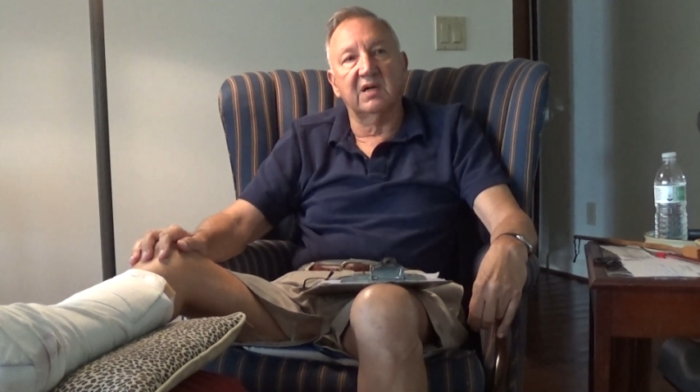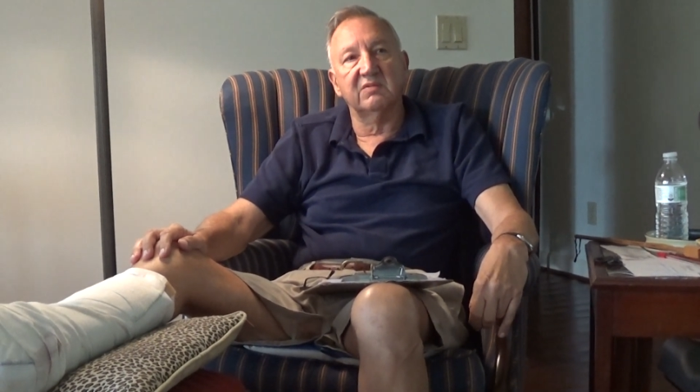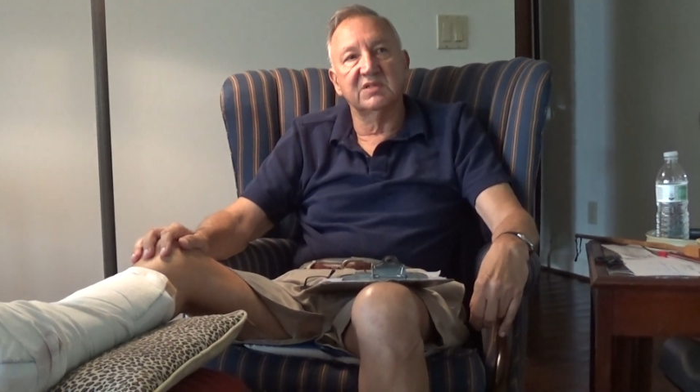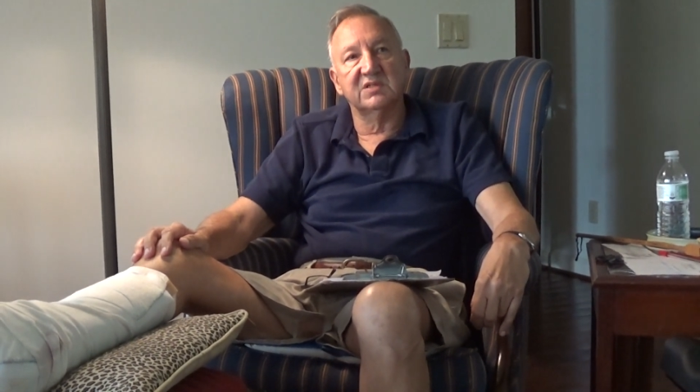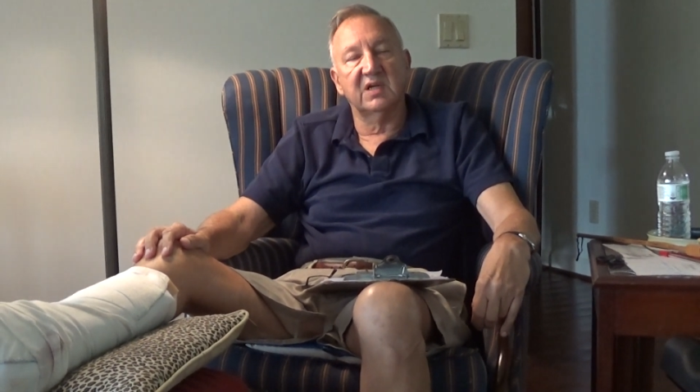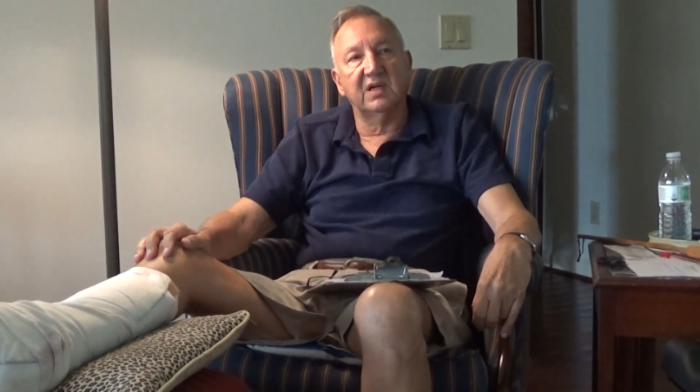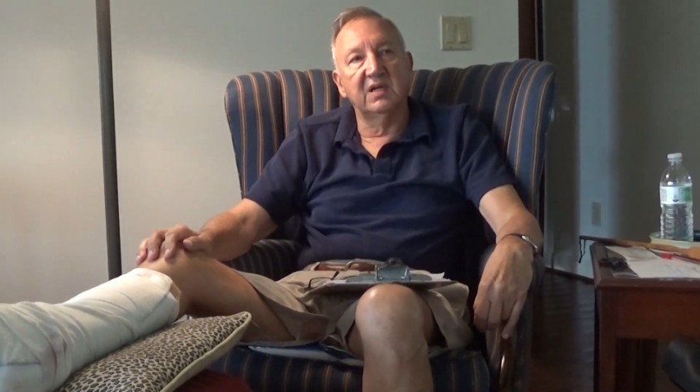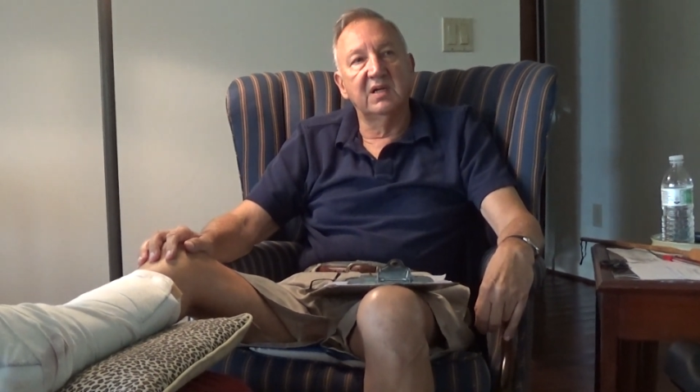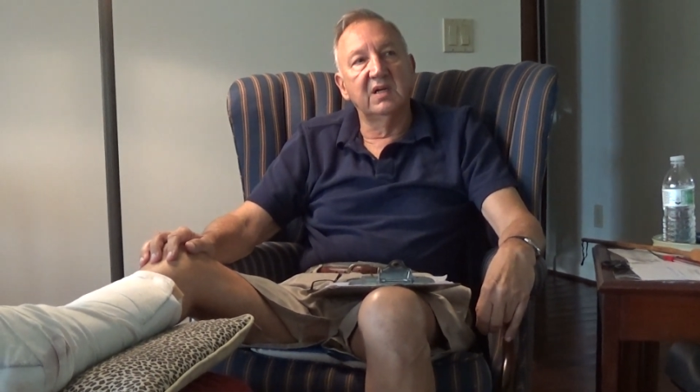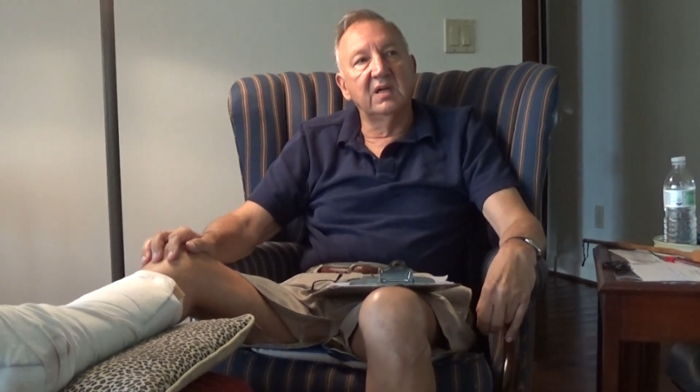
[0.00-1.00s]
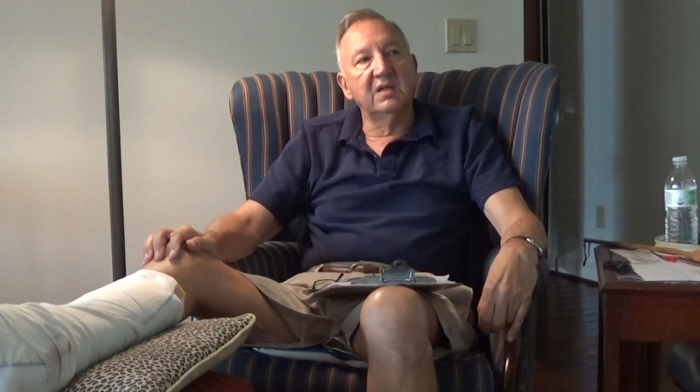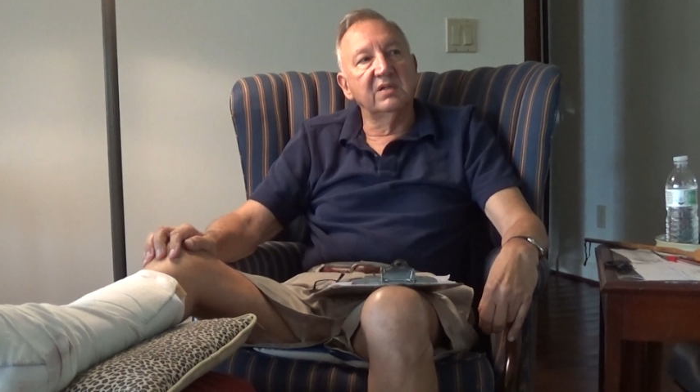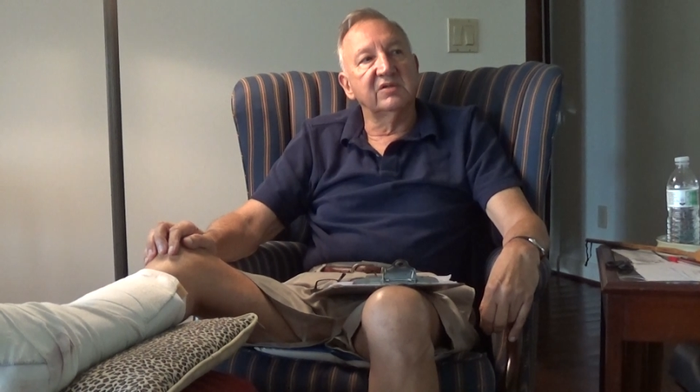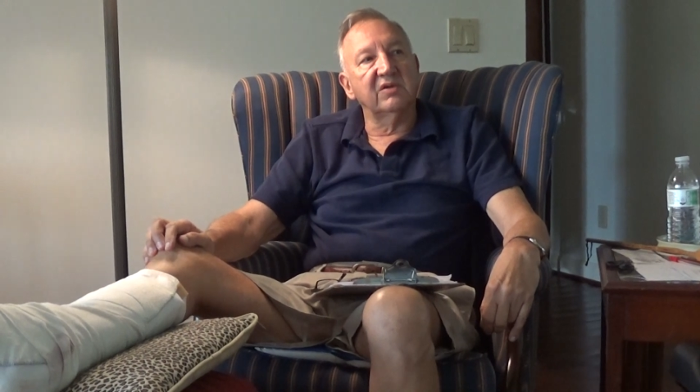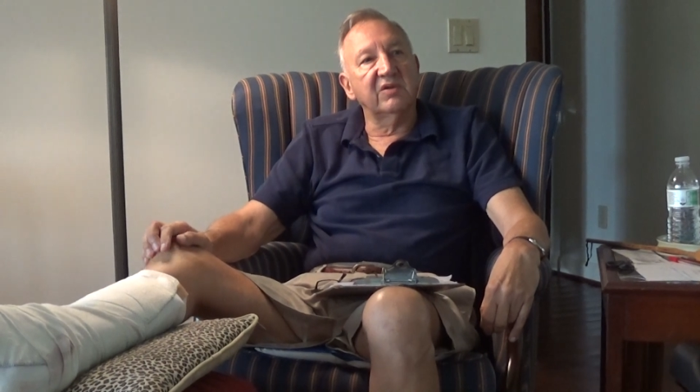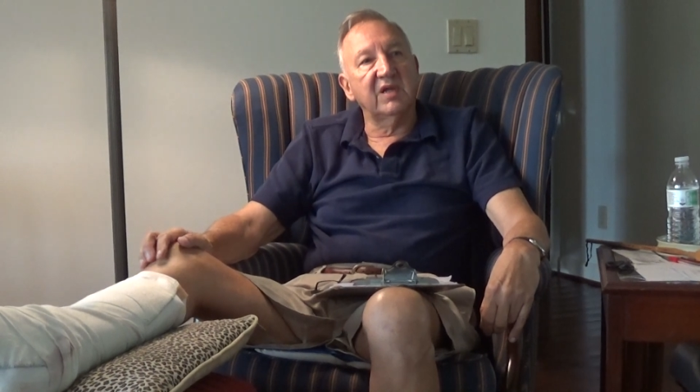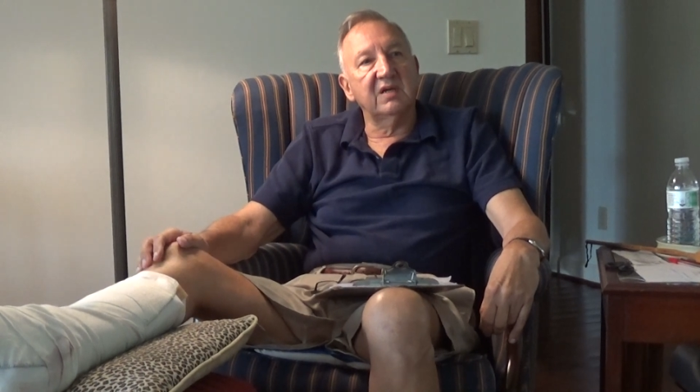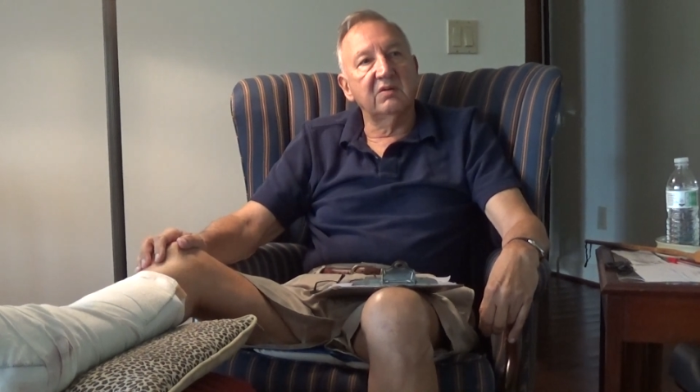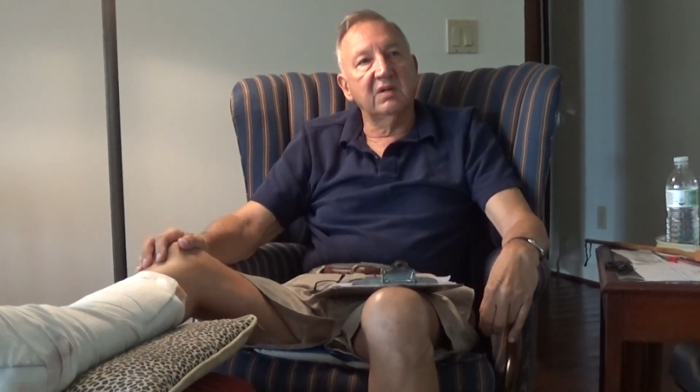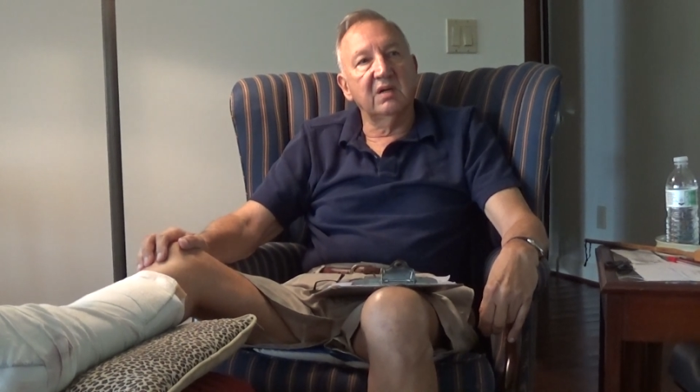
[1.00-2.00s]
I would say. So
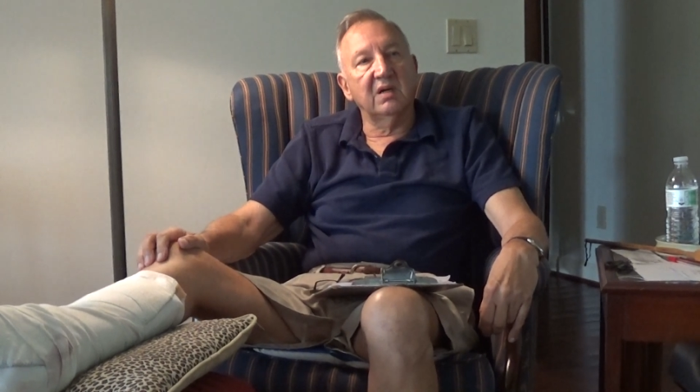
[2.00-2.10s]
then